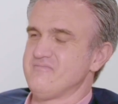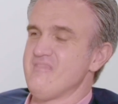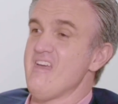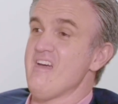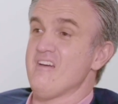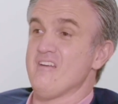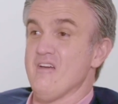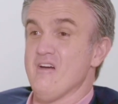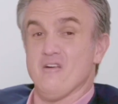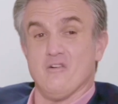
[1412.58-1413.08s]

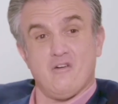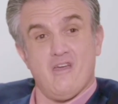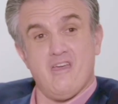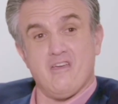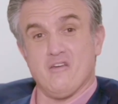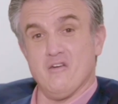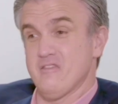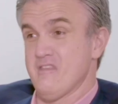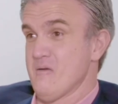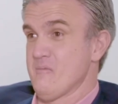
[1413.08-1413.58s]
Yeah. Okay.
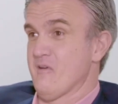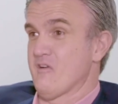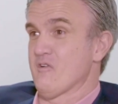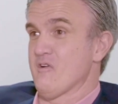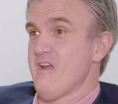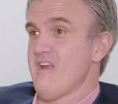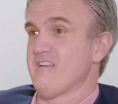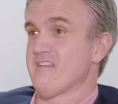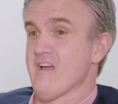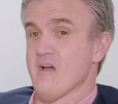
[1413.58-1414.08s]
Good. That'd be
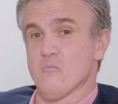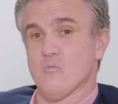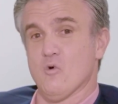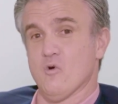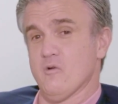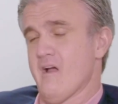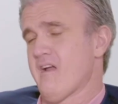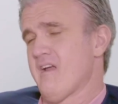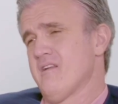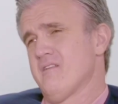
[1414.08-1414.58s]
great. I
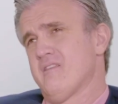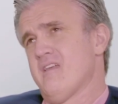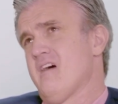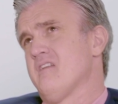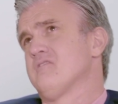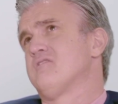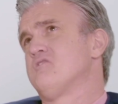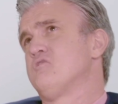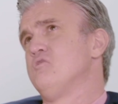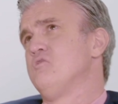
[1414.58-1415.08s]
got
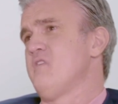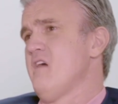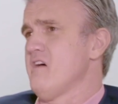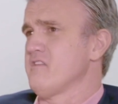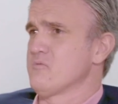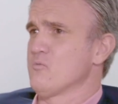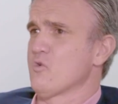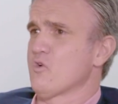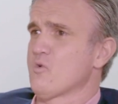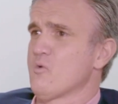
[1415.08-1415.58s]
about
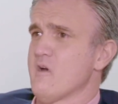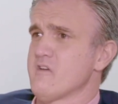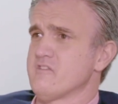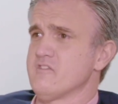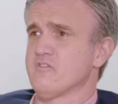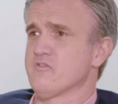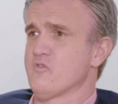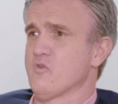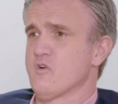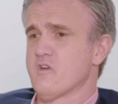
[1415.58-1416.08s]
2,000 more
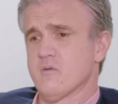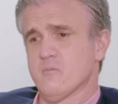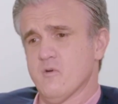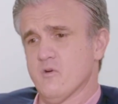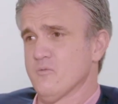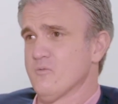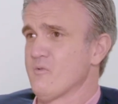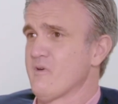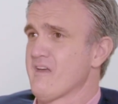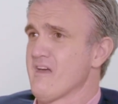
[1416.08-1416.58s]
questions for you,
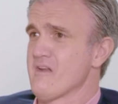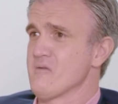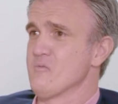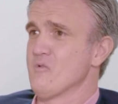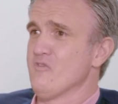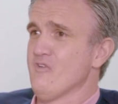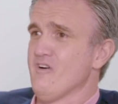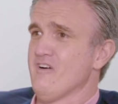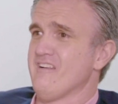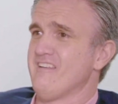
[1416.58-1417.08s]
but we got to
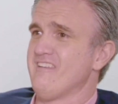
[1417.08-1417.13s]
move on.